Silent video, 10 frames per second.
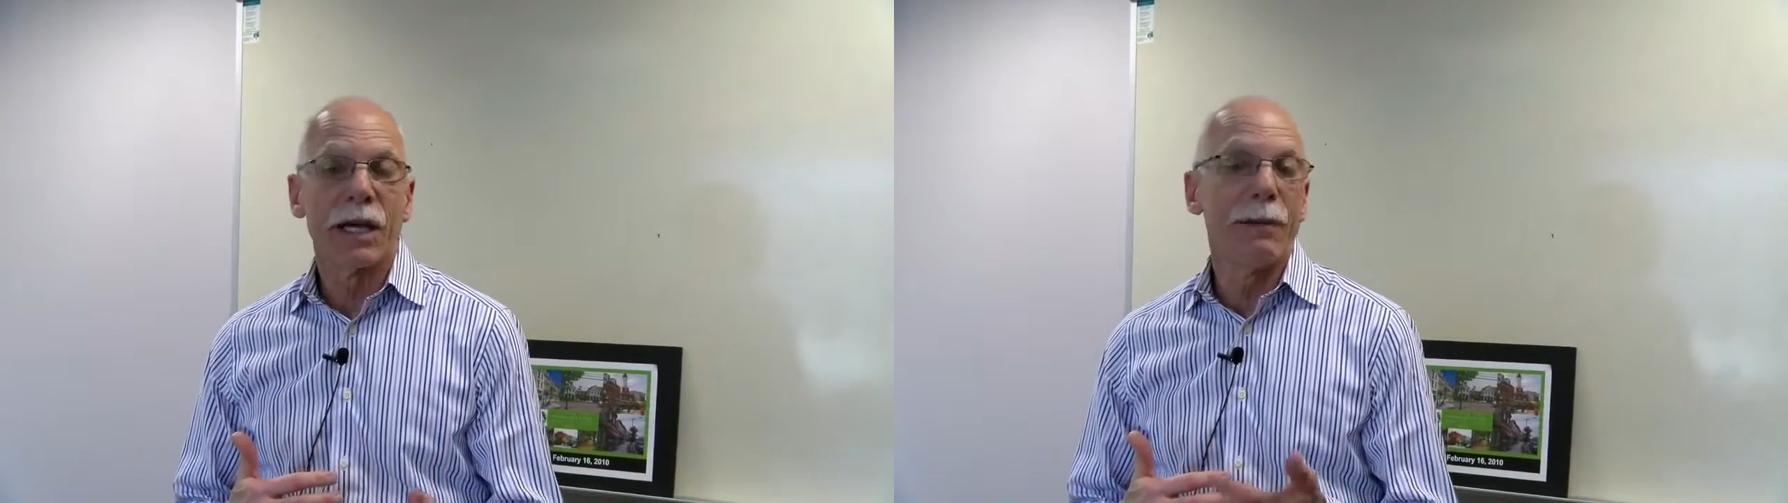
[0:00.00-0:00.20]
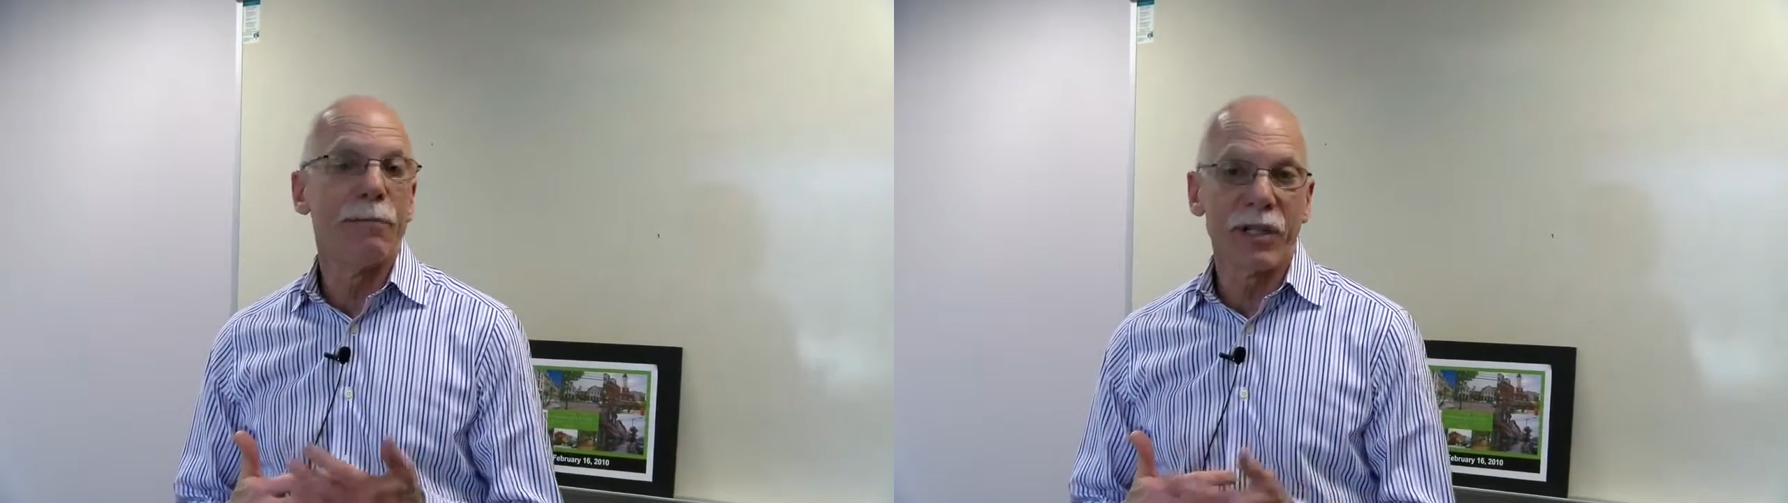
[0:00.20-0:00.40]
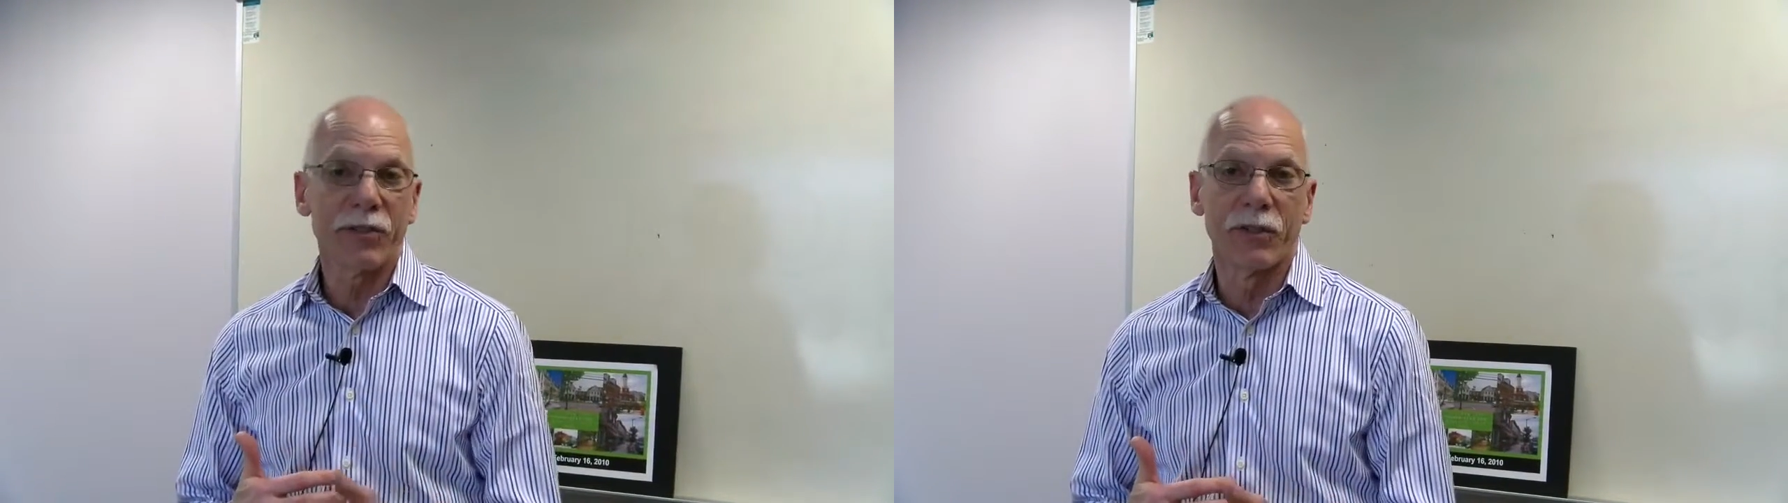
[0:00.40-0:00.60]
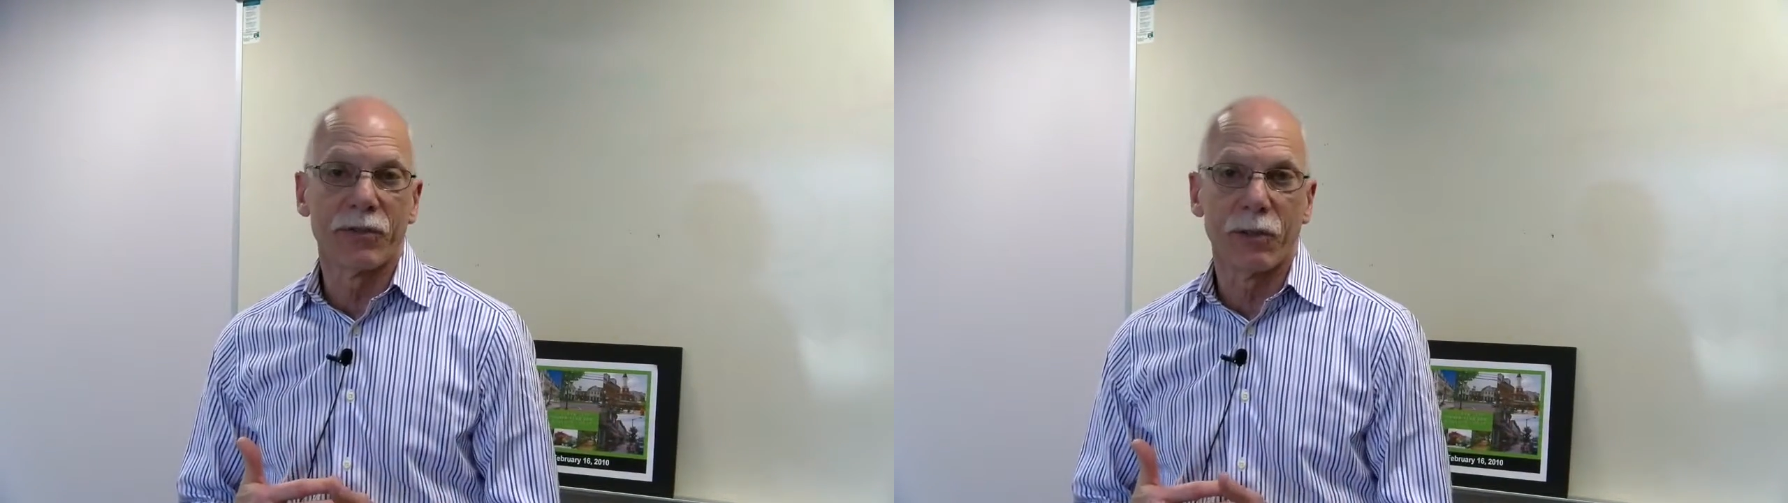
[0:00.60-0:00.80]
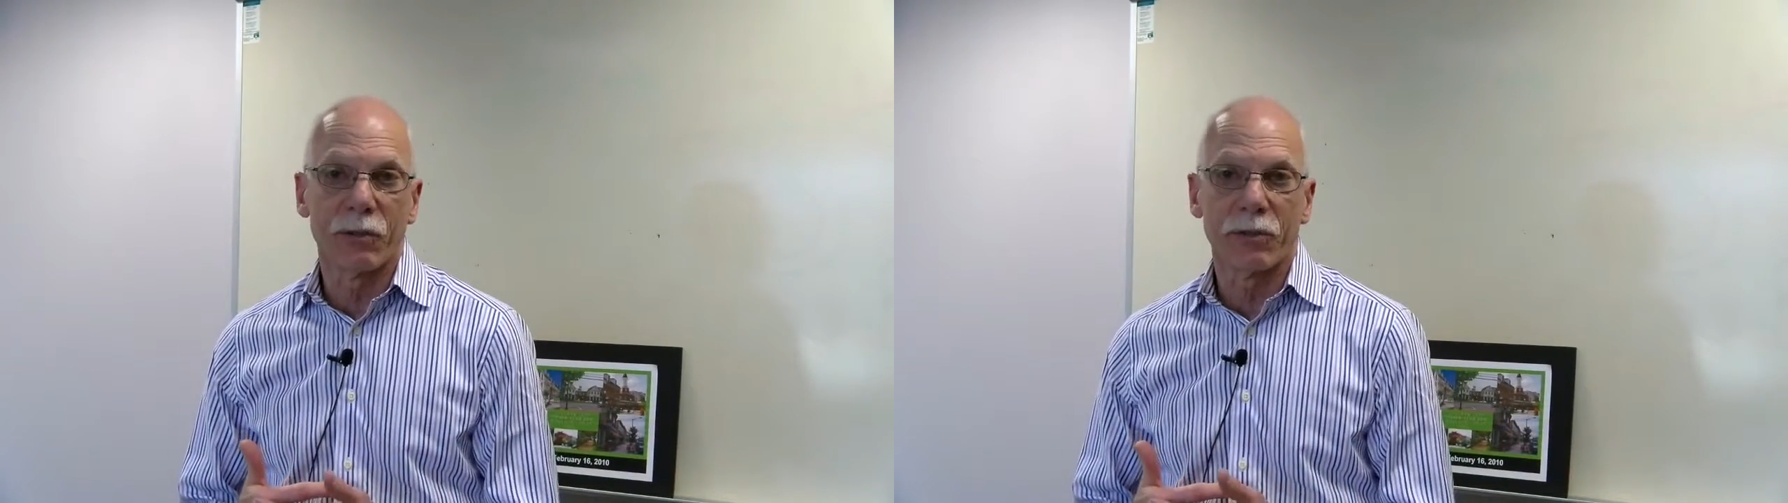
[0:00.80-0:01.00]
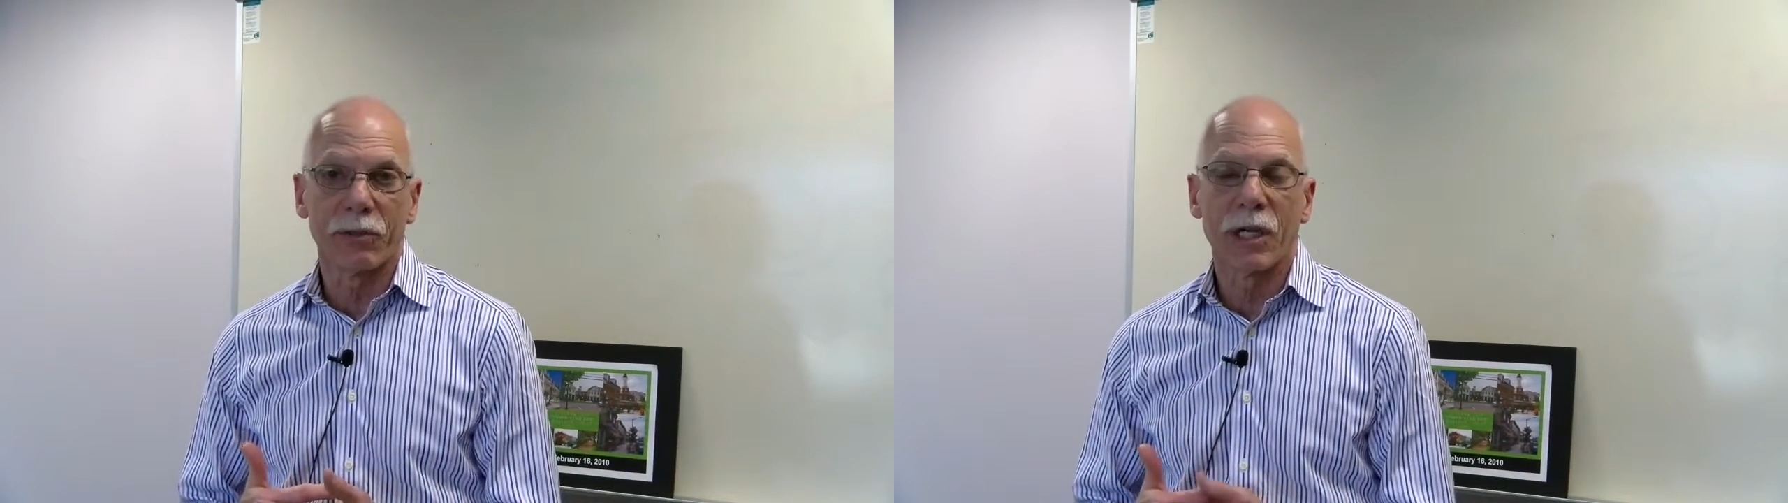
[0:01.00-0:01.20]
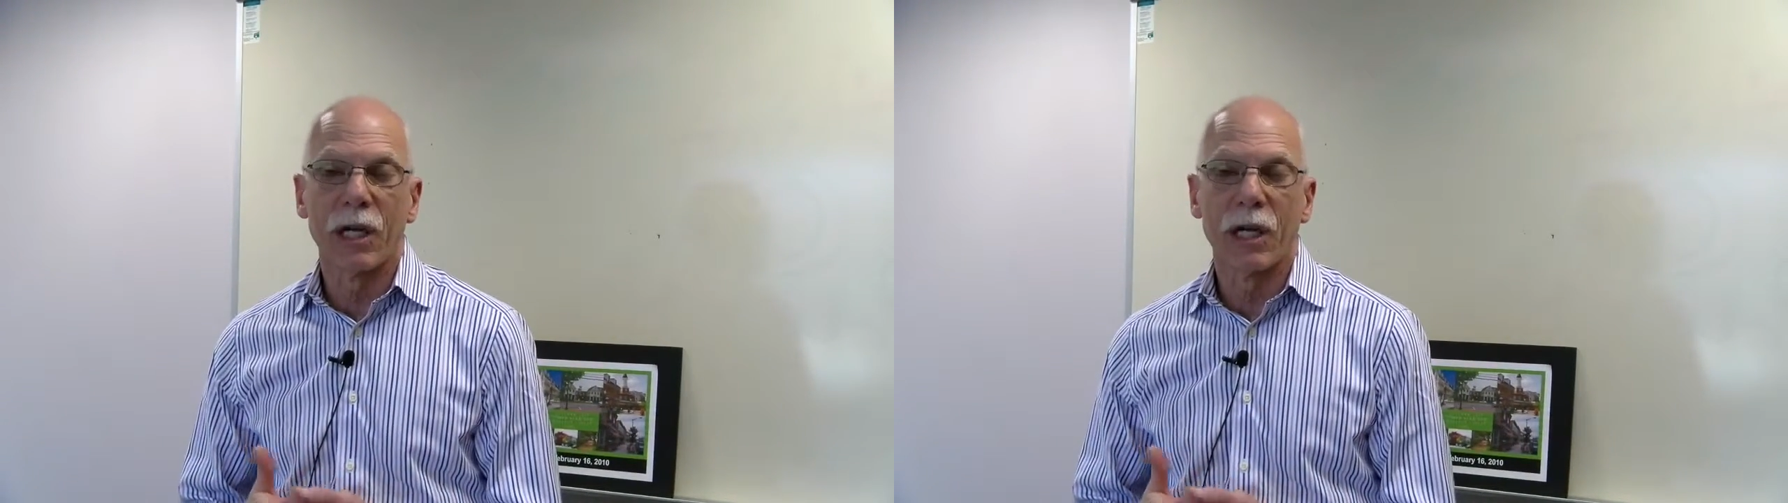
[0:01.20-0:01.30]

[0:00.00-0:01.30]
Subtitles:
and business owners.